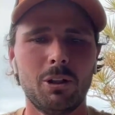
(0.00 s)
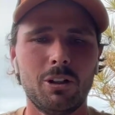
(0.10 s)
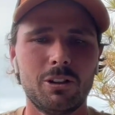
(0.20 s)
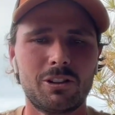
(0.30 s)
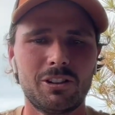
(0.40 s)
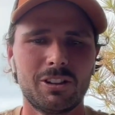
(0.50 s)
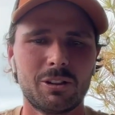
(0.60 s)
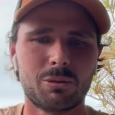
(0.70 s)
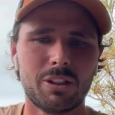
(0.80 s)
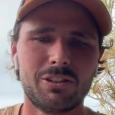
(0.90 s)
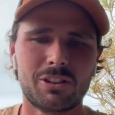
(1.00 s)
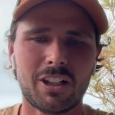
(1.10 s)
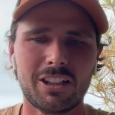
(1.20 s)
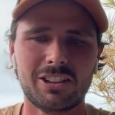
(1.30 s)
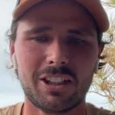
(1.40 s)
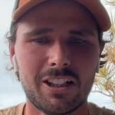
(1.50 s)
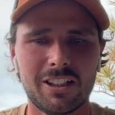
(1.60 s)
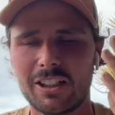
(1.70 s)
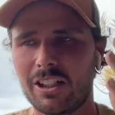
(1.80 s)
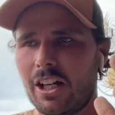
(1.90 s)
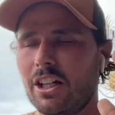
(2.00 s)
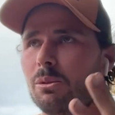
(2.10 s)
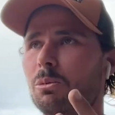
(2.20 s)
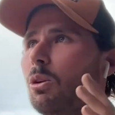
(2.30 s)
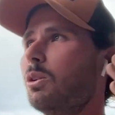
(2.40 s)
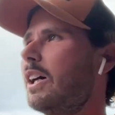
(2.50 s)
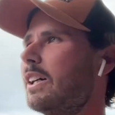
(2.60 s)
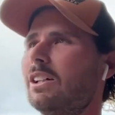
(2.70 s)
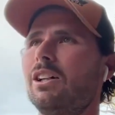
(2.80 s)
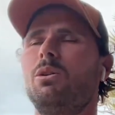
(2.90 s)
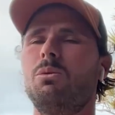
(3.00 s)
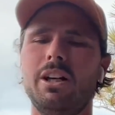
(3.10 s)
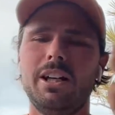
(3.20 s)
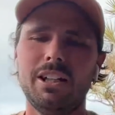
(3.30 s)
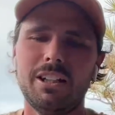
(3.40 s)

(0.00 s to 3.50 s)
birds, restructure, and you're more like aware.